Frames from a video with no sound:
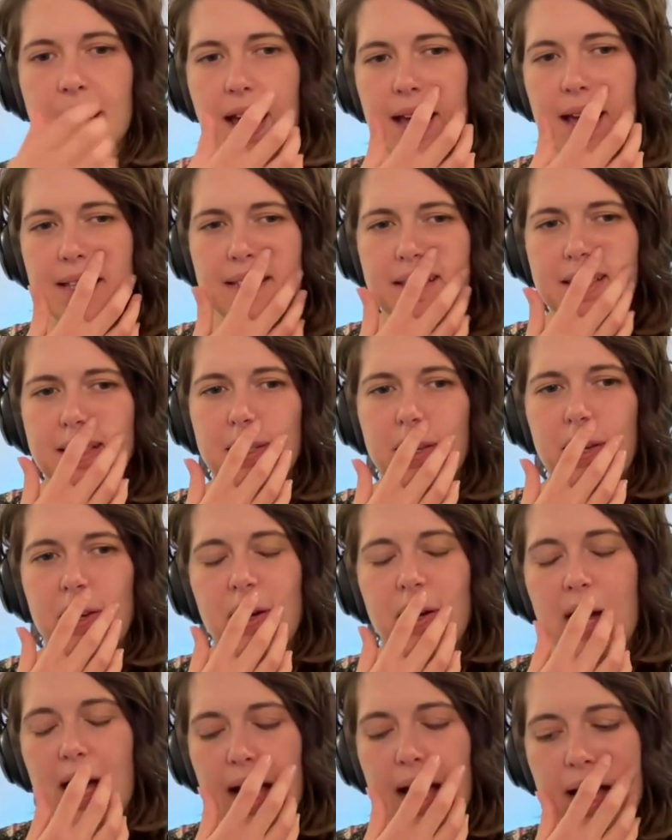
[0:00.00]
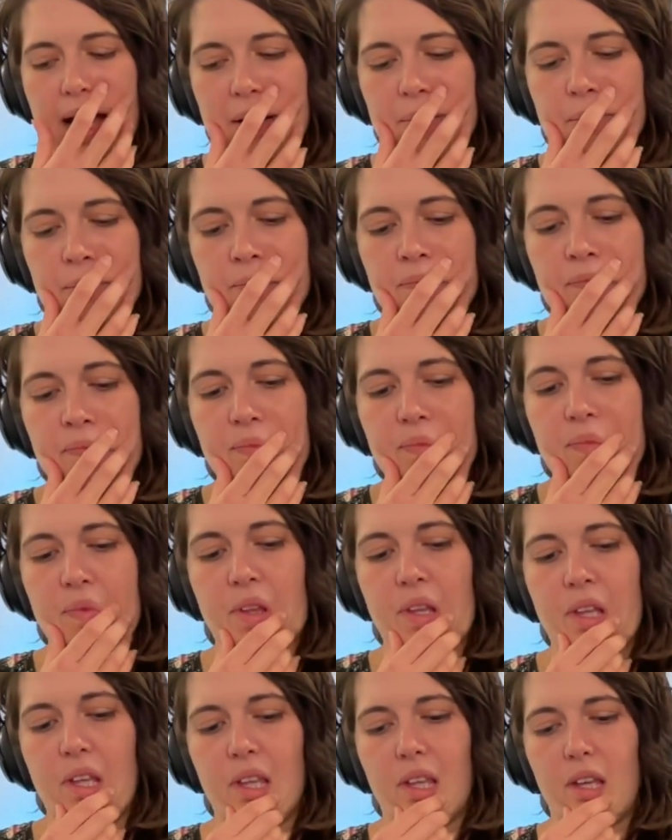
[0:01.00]
Az. So um,
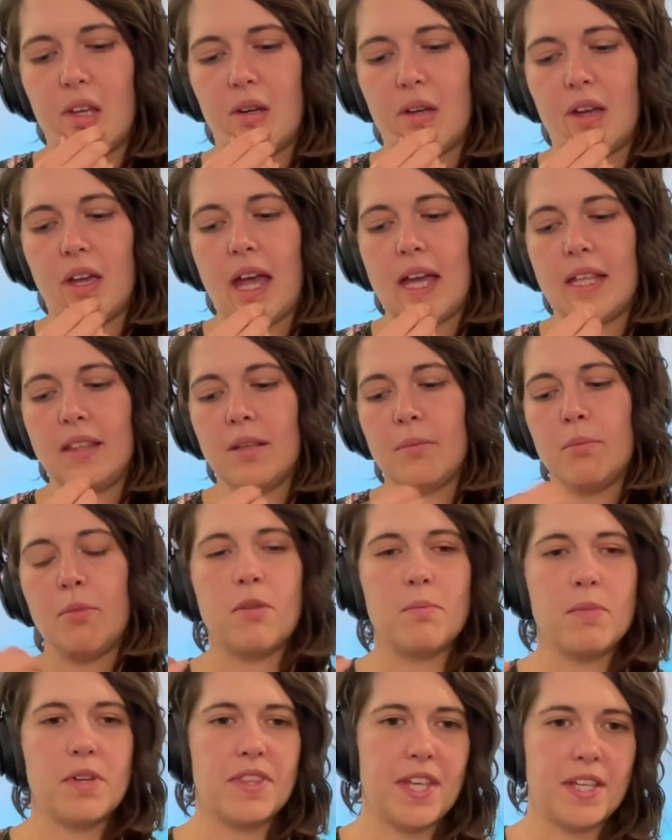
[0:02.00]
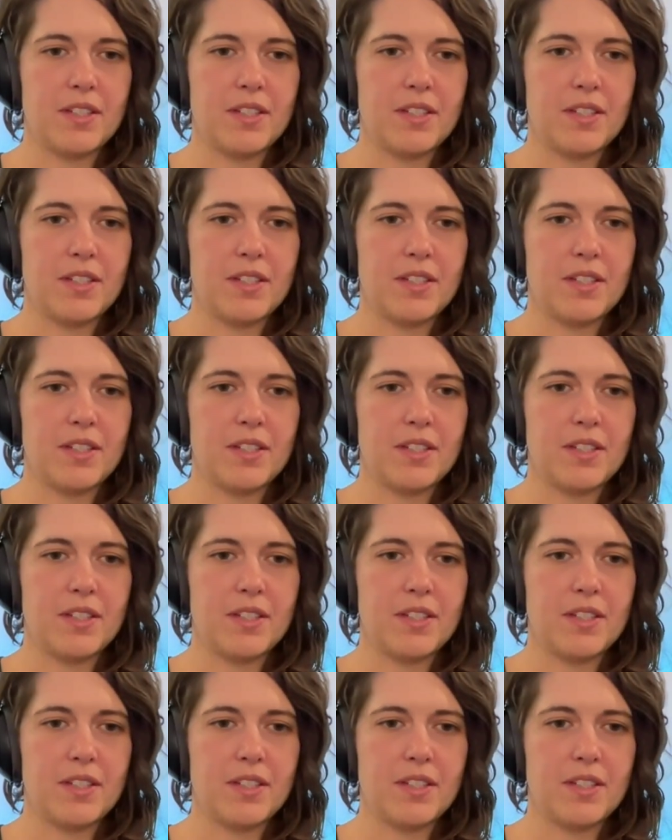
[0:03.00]
at the moment,